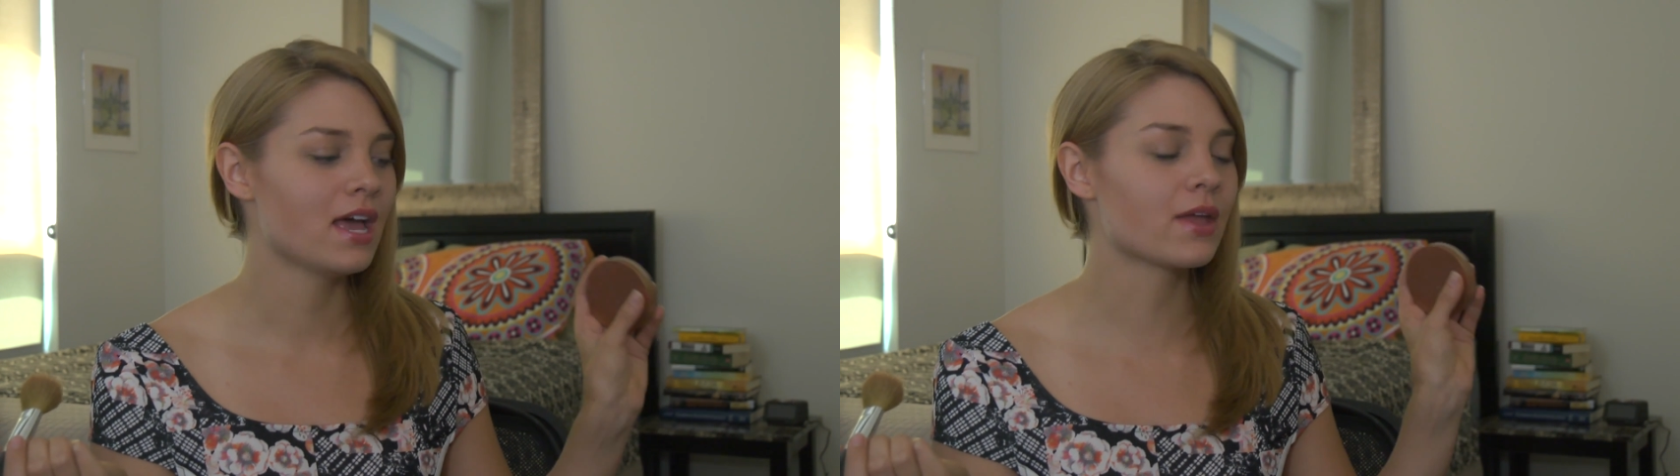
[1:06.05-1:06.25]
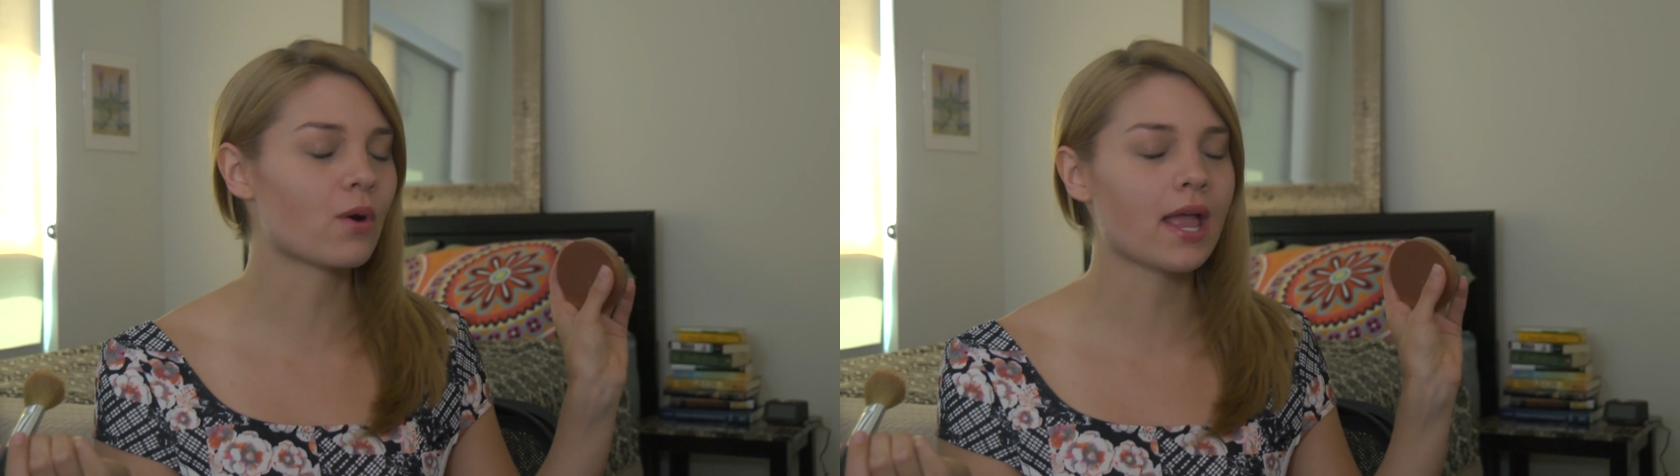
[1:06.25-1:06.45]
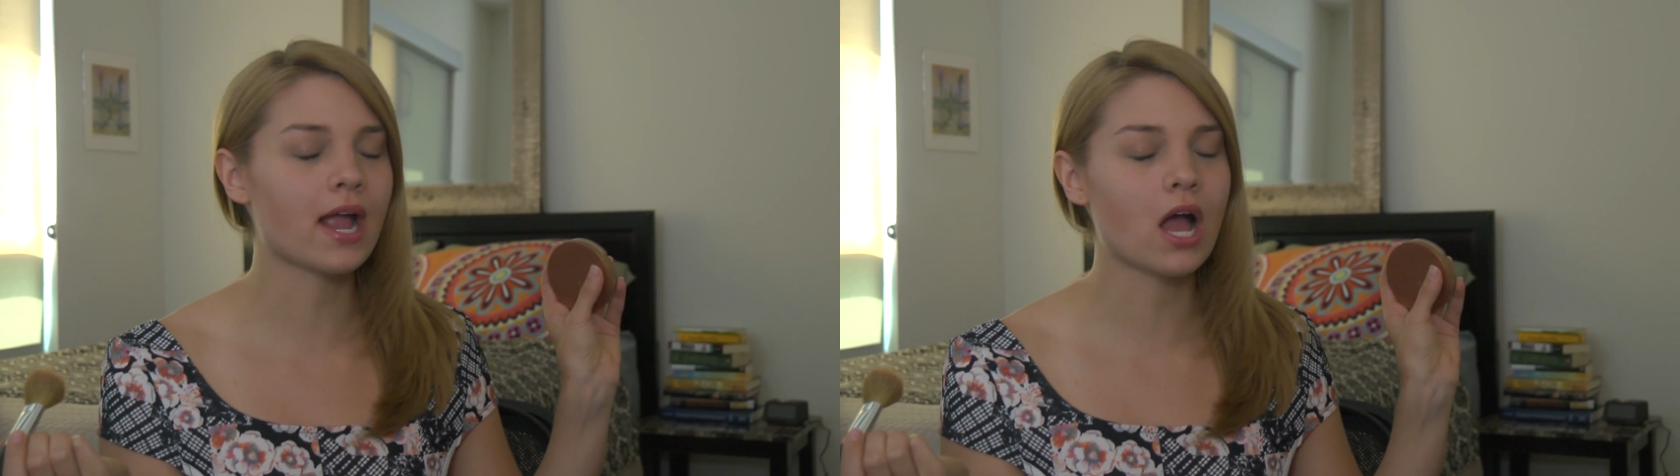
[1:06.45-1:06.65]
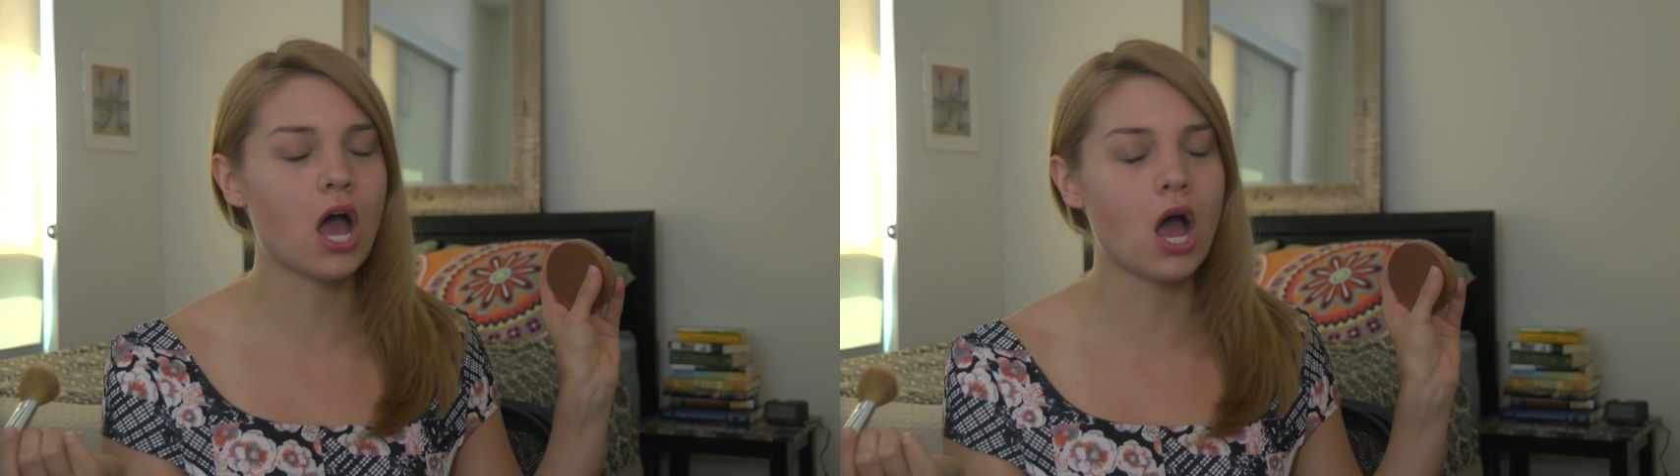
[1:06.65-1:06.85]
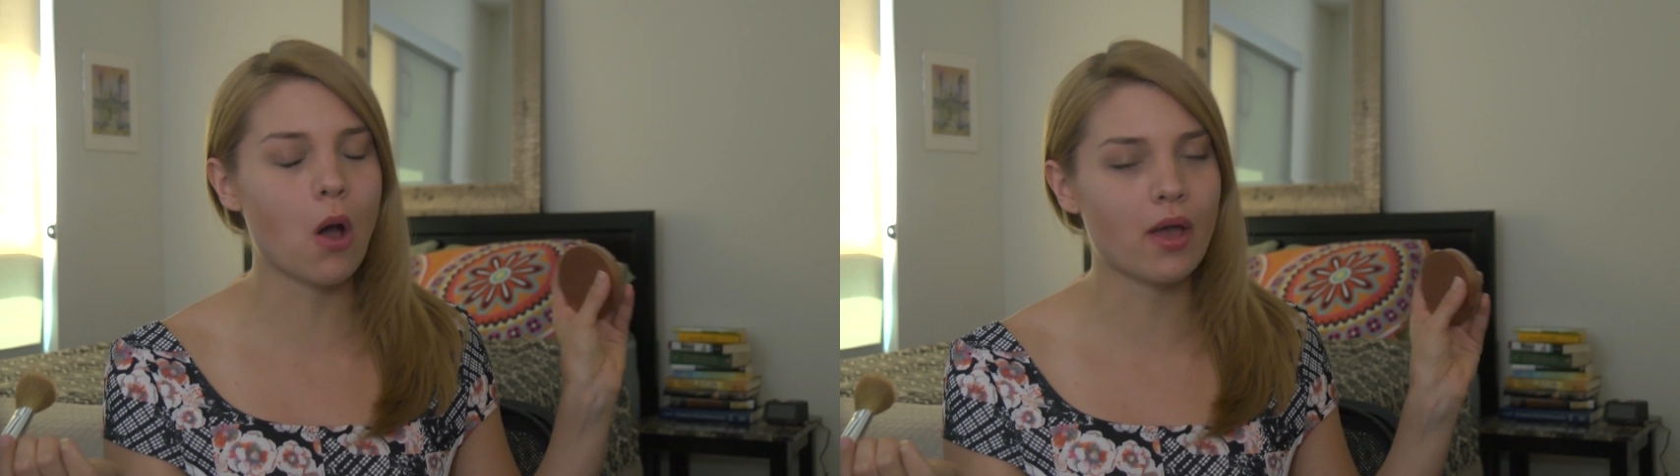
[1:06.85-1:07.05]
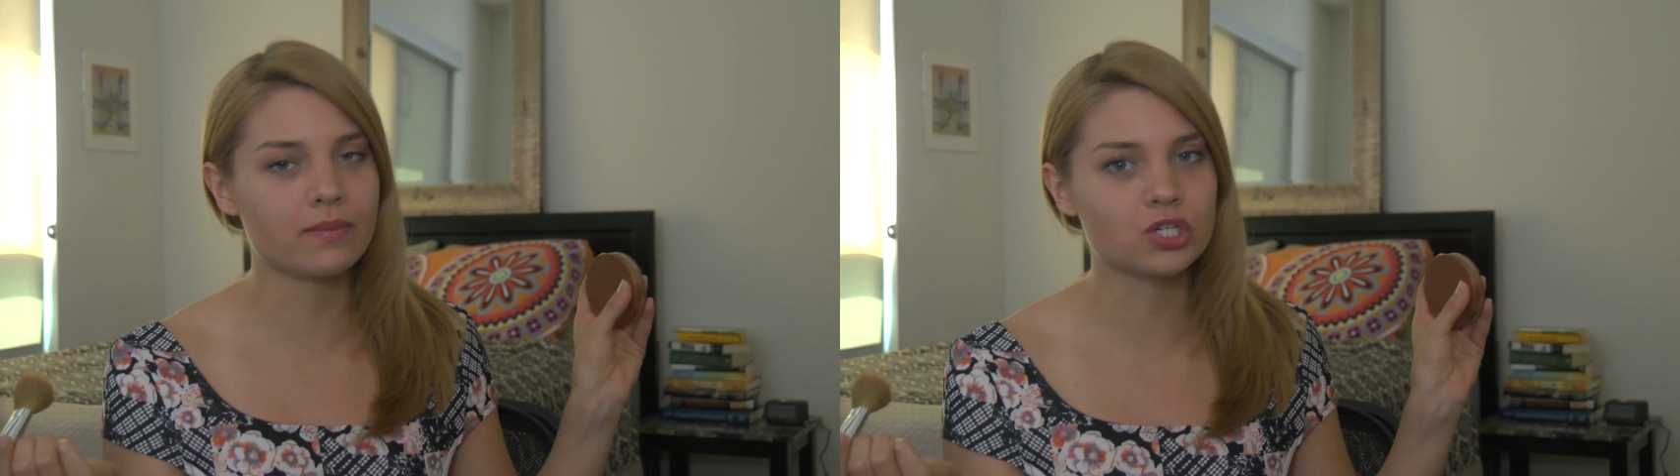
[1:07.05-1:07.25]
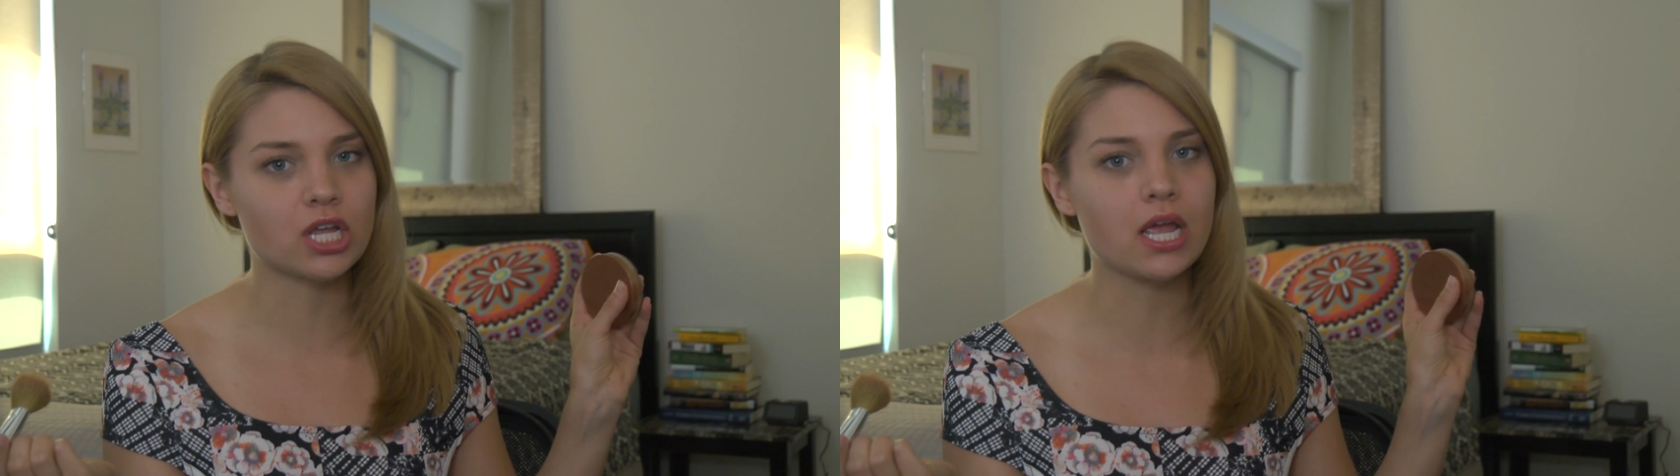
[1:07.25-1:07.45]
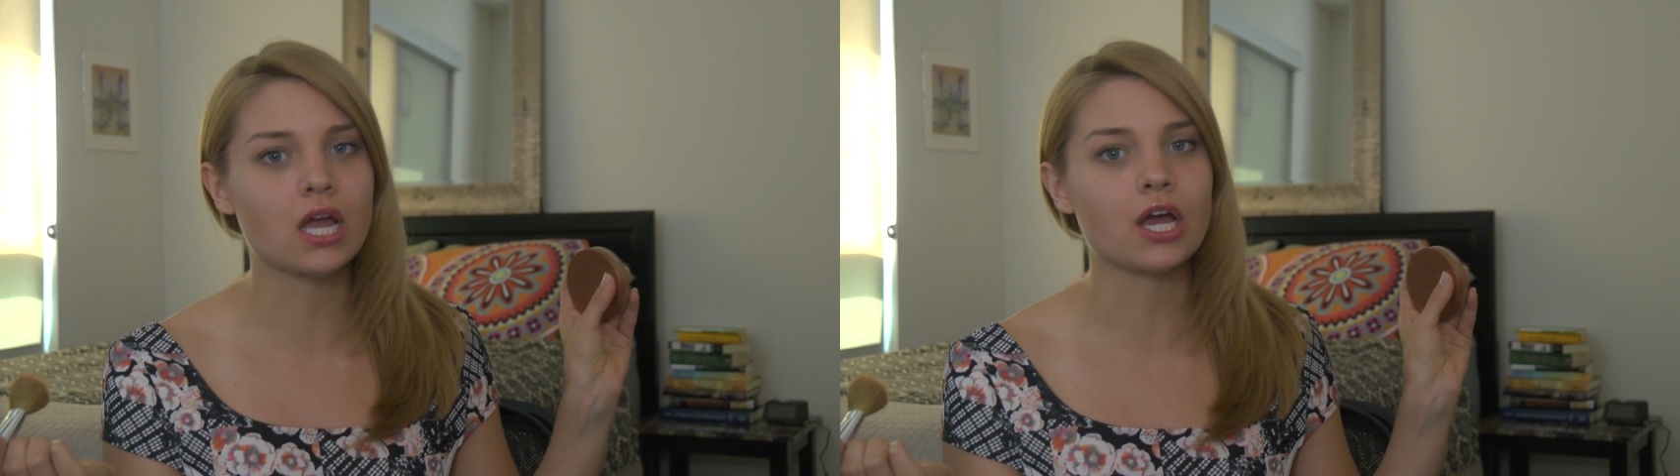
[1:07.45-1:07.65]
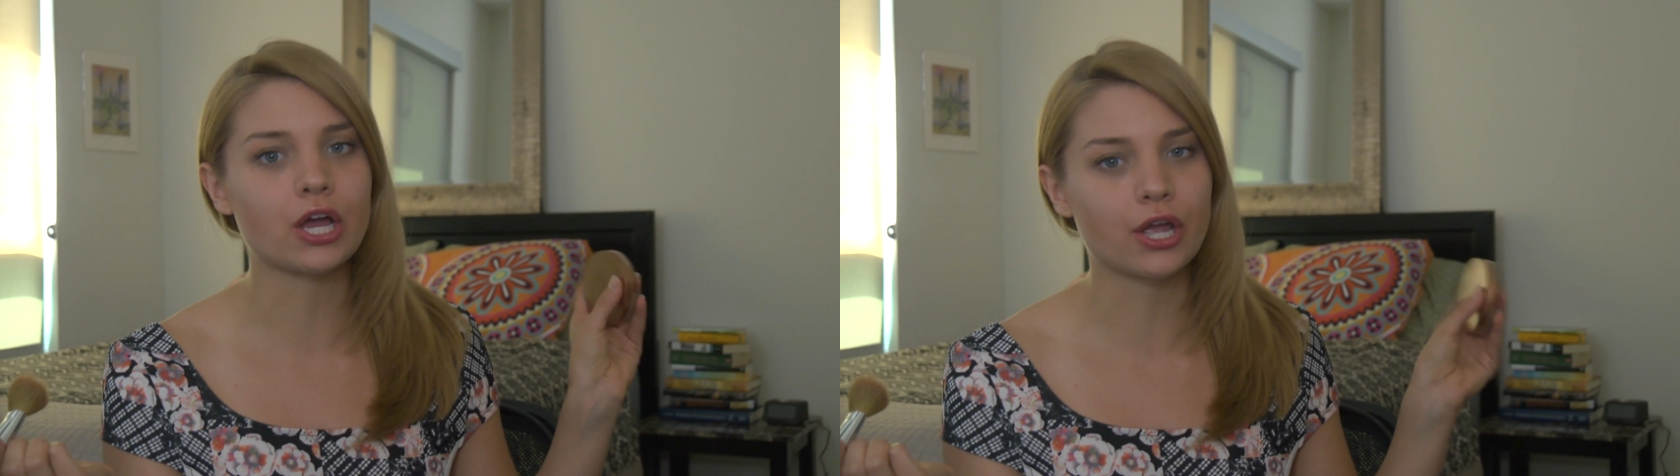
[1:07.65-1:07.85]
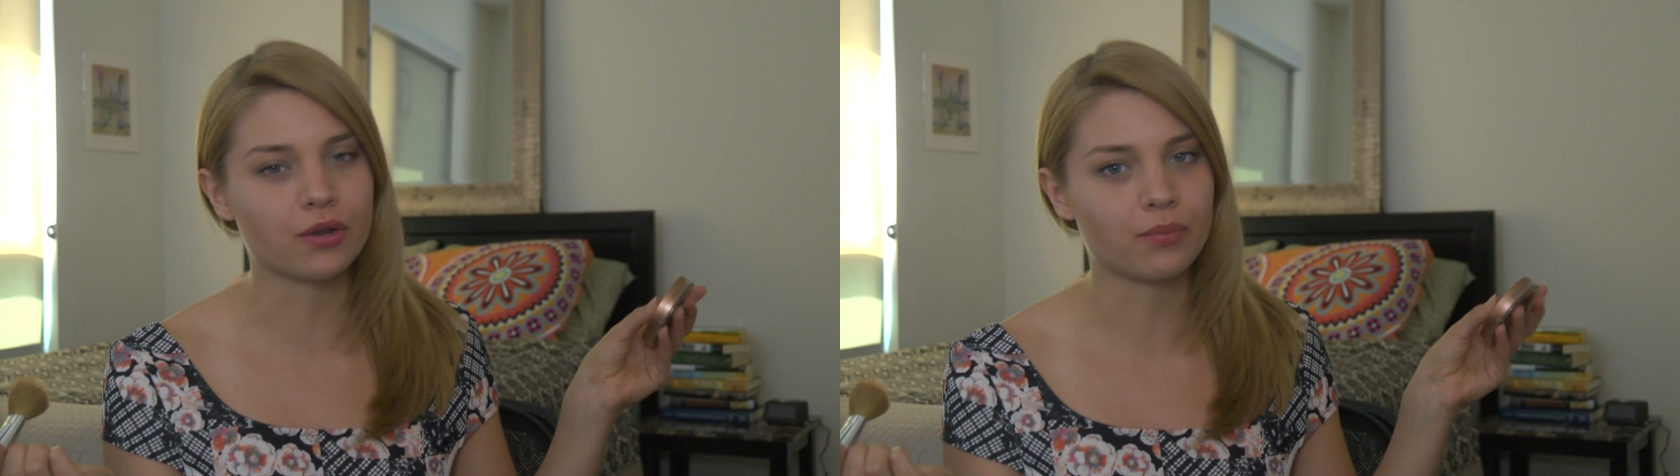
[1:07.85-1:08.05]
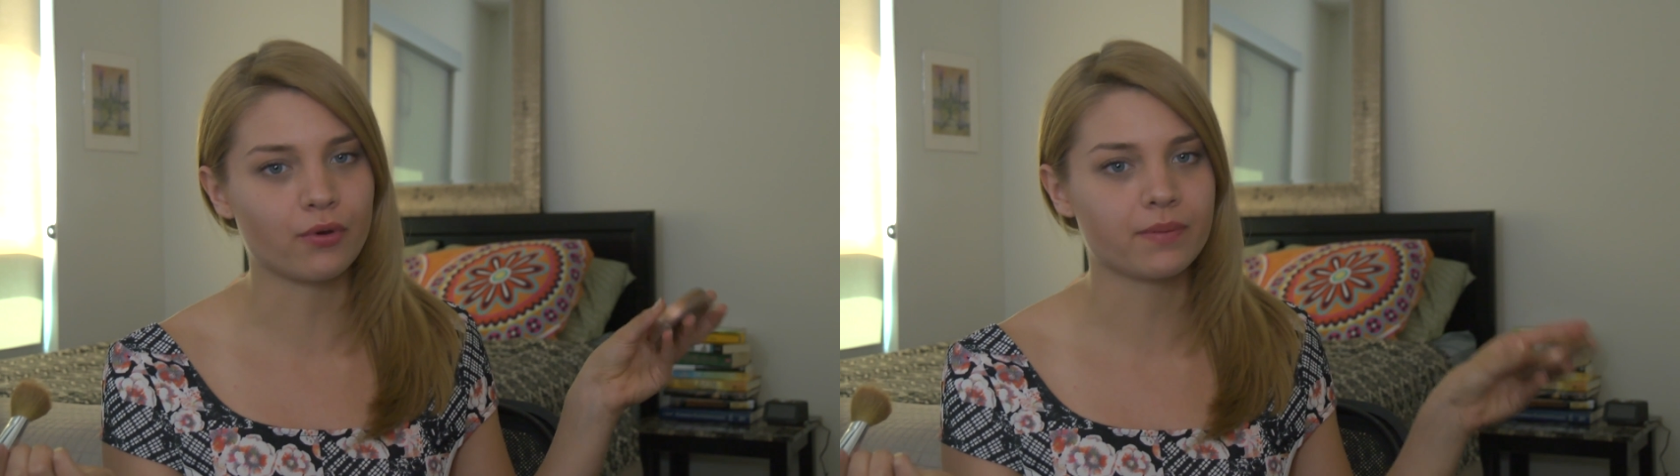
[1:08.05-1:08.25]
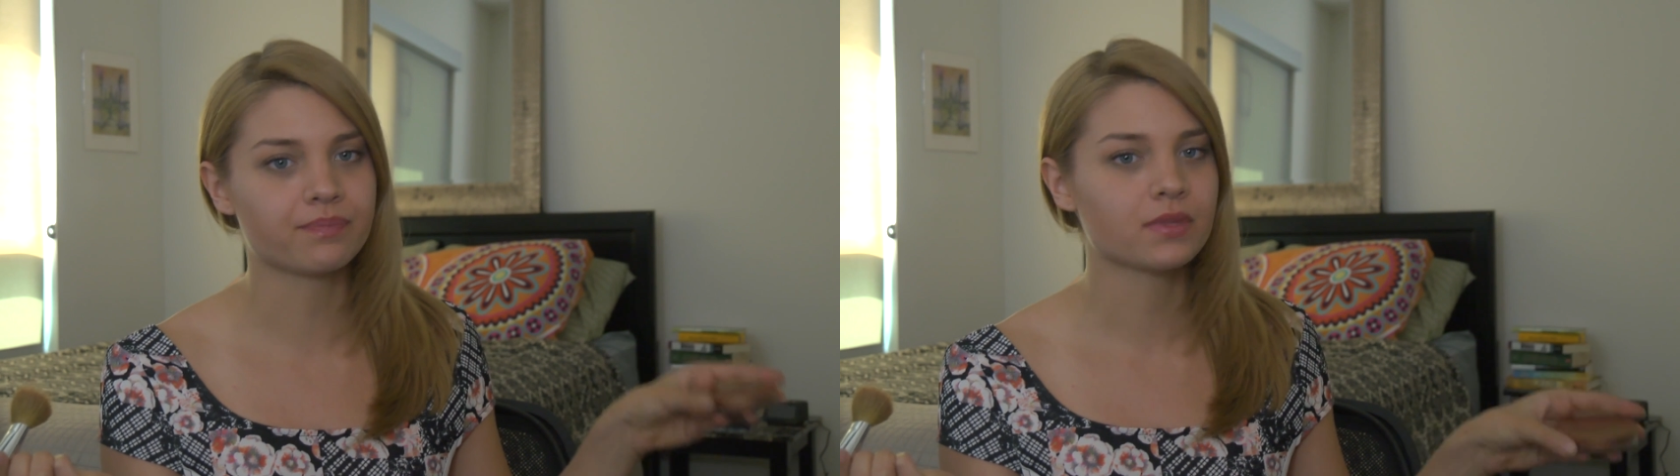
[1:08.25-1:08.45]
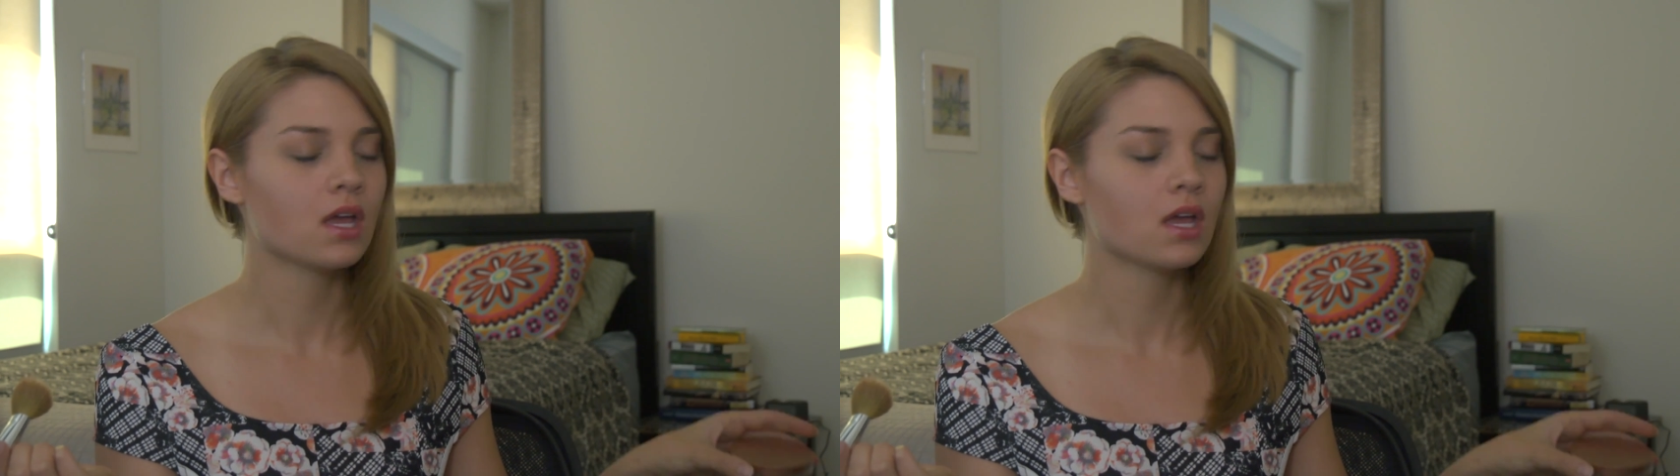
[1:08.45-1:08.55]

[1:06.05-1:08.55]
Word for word: And they were like, OMG, good point.